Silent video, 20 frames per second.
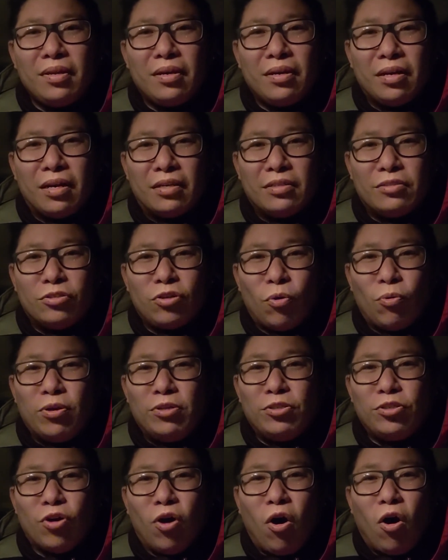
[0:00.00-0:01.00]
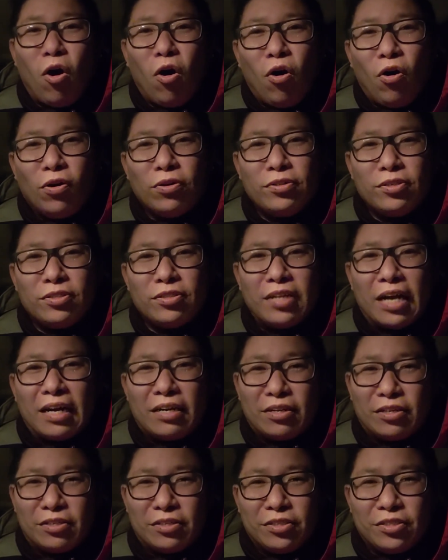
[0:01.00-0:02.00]
uh, go into all the
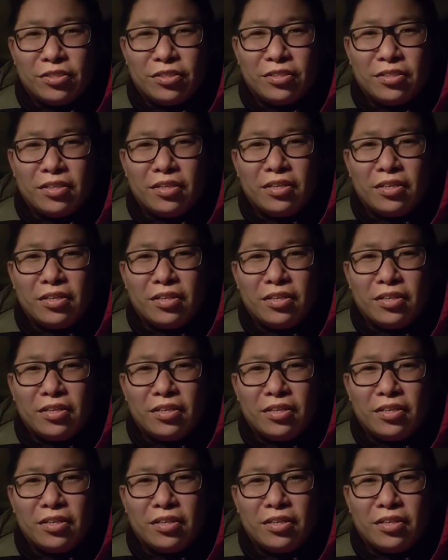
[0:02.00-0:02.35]
nuggets,